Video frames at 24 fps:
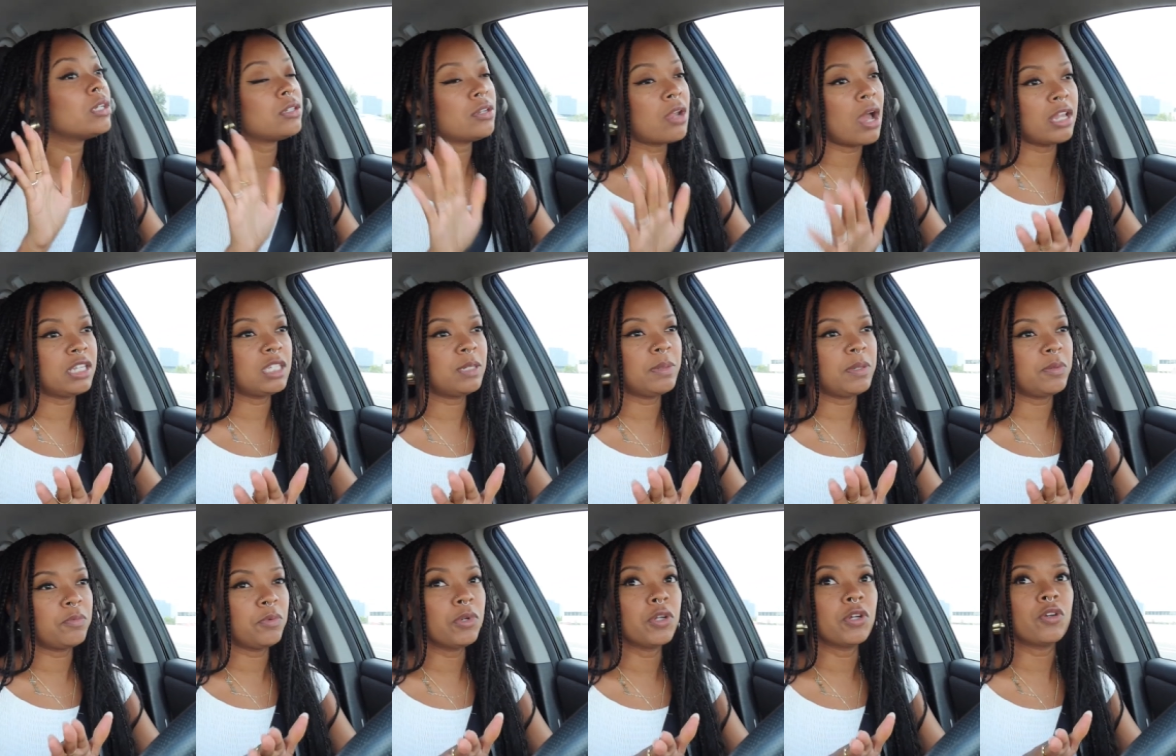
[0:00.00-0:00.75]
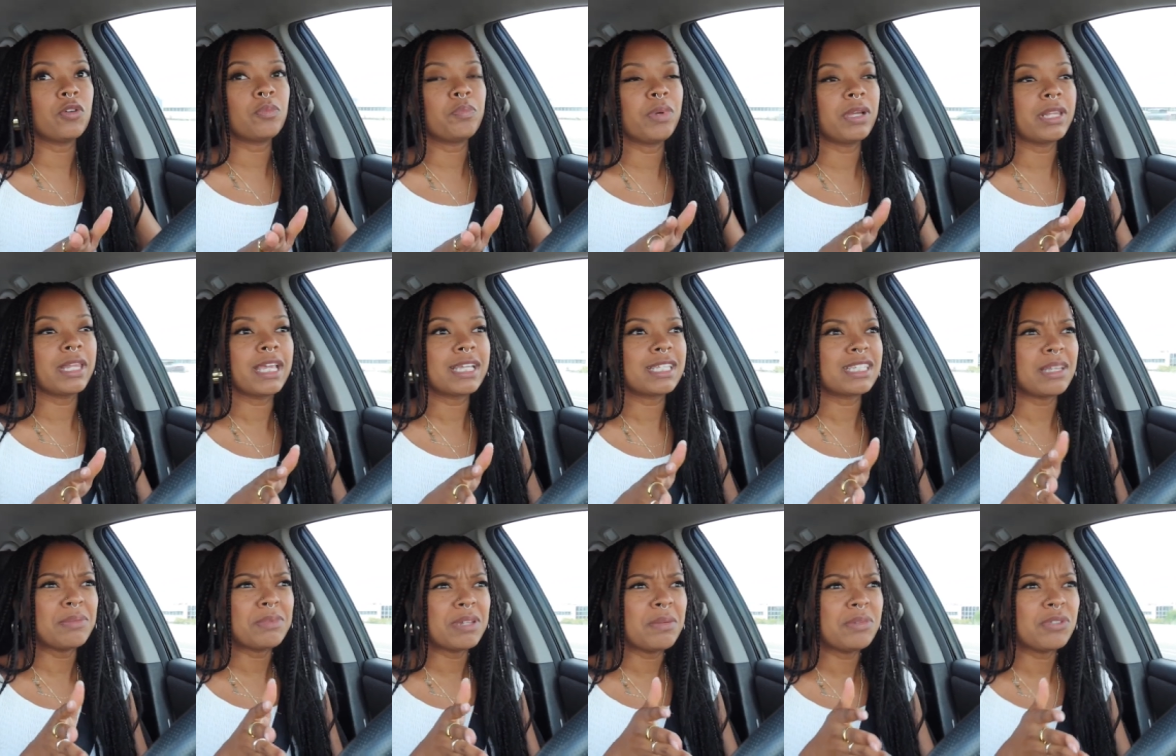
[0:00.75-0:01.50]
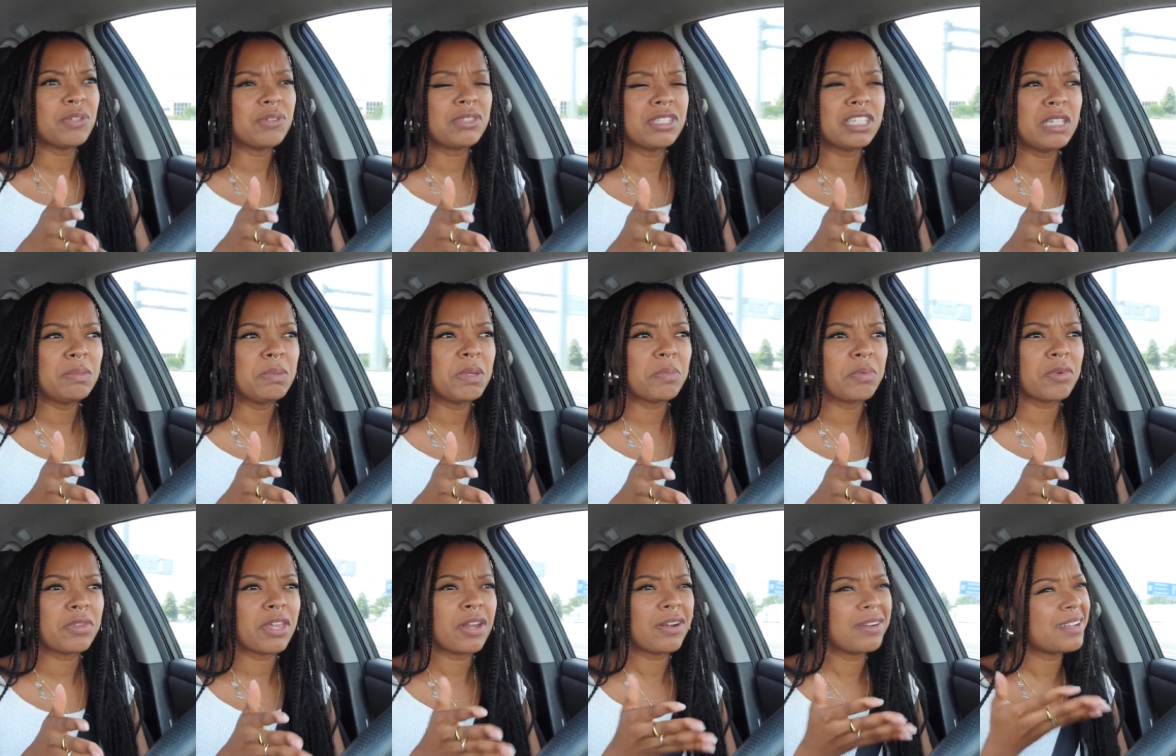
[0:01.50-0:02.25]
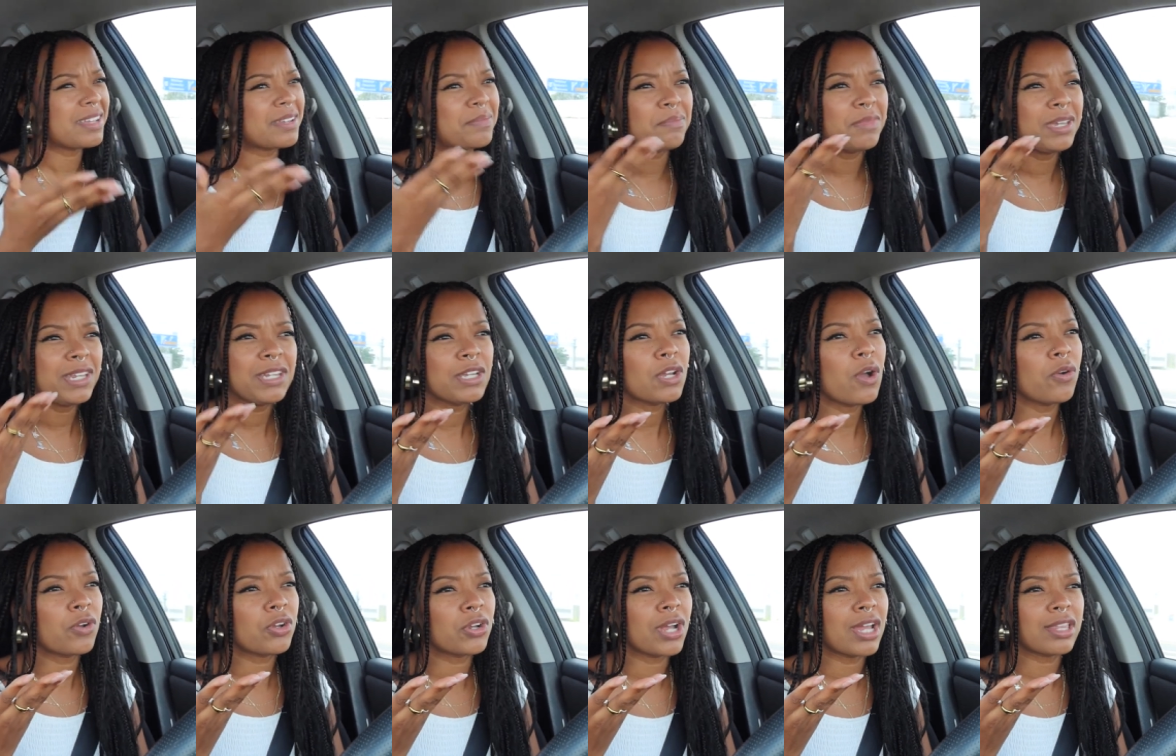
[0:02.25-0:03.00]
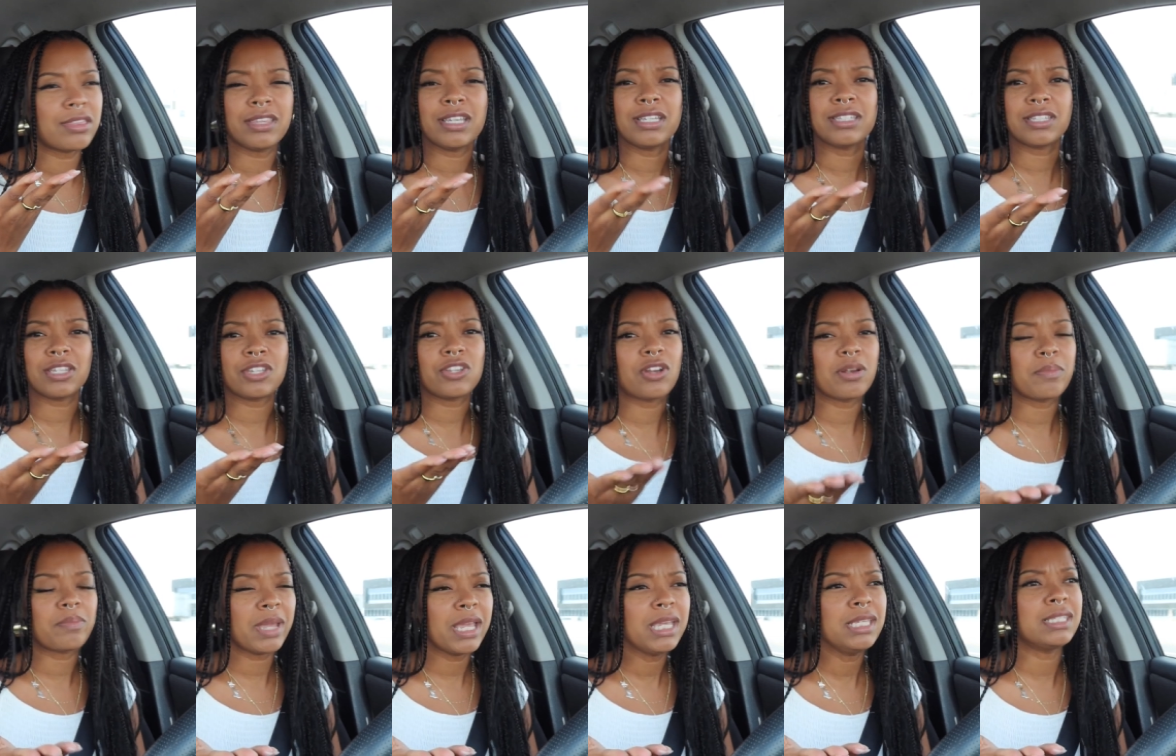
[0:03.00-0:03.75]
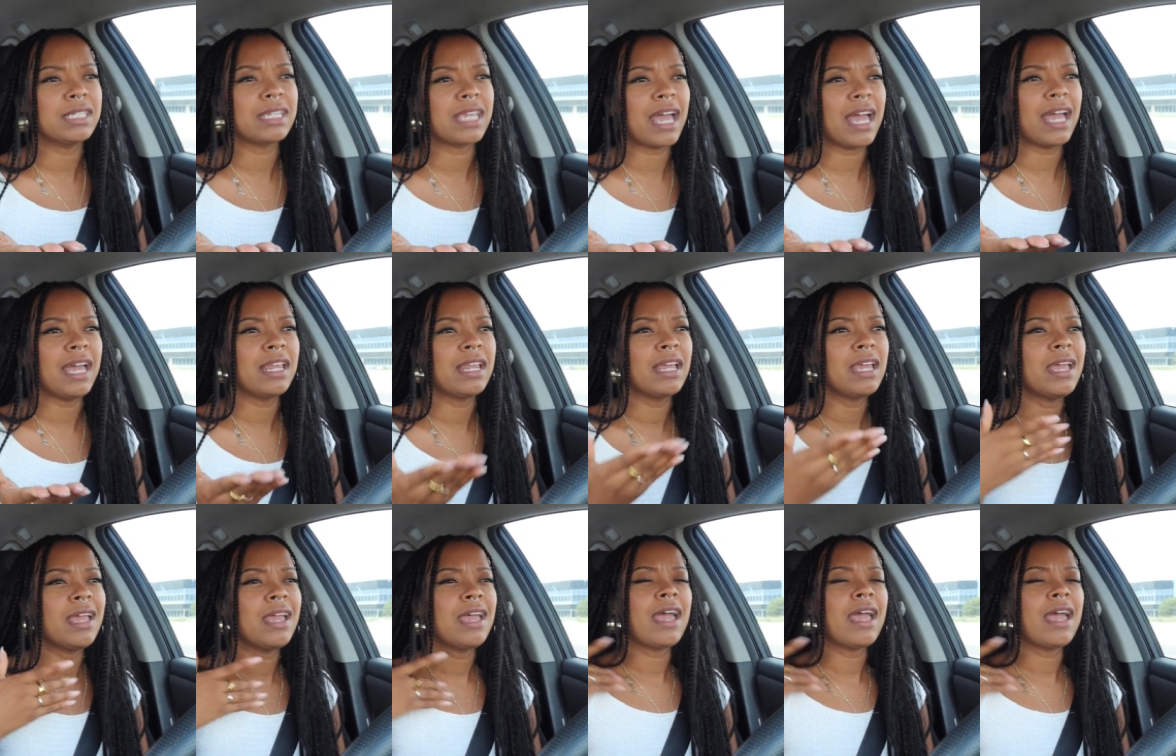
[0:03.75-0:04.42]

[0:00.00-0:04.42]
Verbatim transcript: not to be rude but like sometimes you see people that are like mediocre at things that you're amazing at